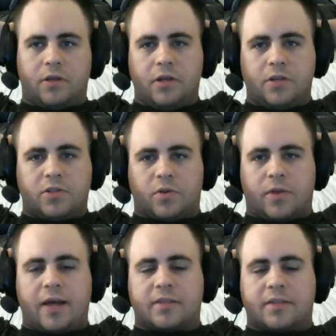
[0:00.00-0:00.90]
So
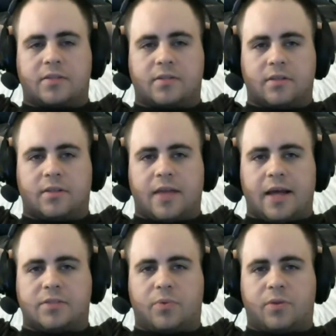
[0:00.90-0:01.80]
that's
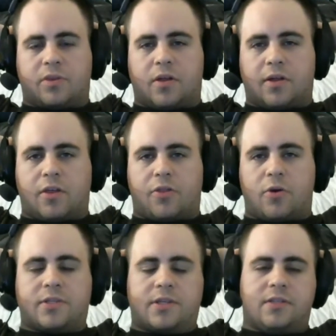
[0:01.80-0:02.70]
what the
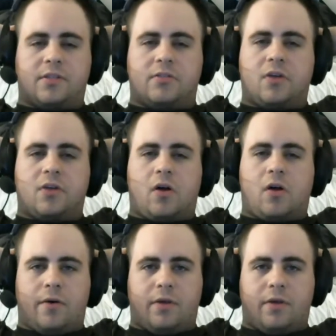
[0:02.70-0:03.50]
third season's all about,